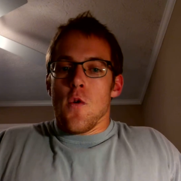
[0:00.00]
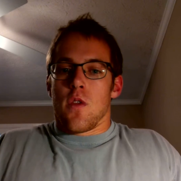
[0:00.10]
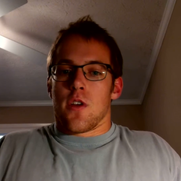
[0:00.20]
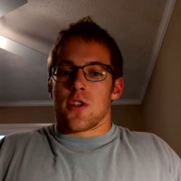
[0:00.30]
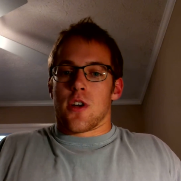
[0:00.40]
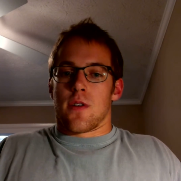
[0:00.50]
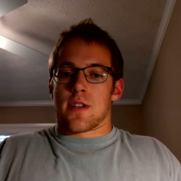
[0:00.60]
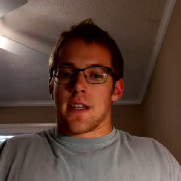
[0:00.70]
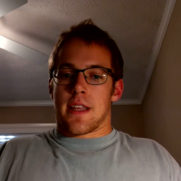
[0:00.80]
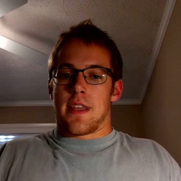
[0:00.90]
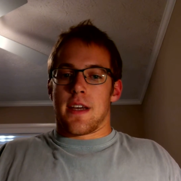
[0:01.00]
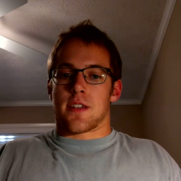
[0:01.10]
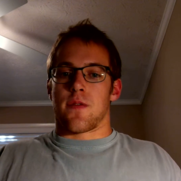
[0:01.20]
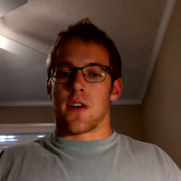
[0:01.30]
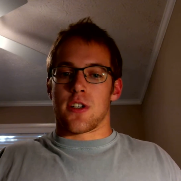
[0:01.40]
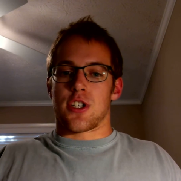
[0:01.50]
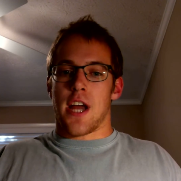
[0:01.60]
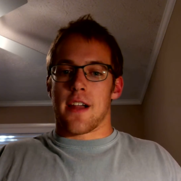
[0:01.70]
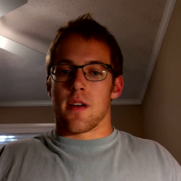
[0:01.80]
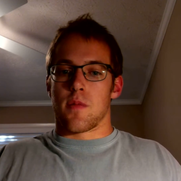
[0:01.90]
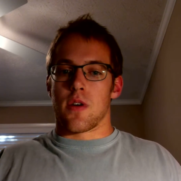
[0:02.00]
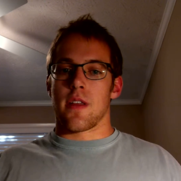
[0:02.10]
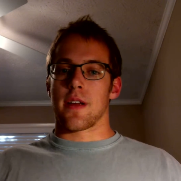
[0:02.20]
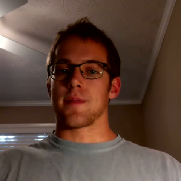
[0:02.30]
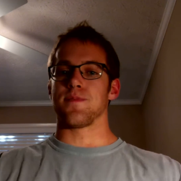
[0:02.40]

shoulders like this, very shallow breathing,